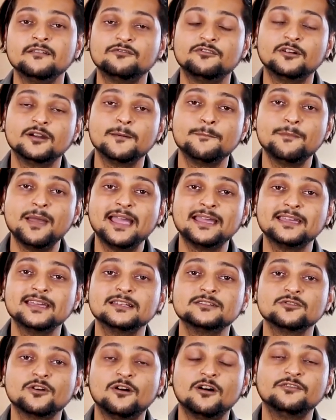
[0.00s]
for a
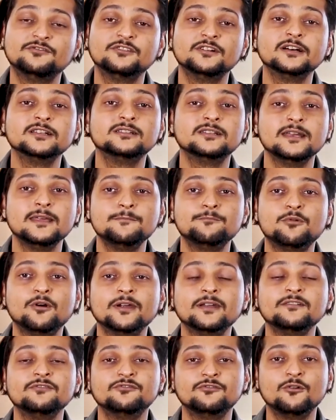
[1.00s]
package of
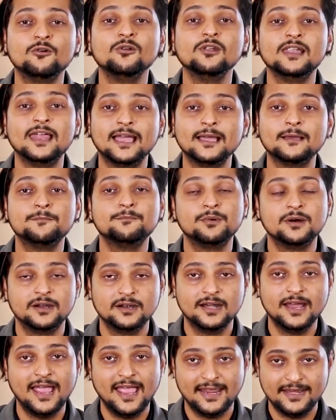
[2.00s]
3.4 lakh
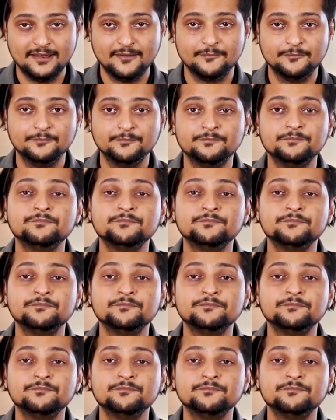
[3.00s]
per annum.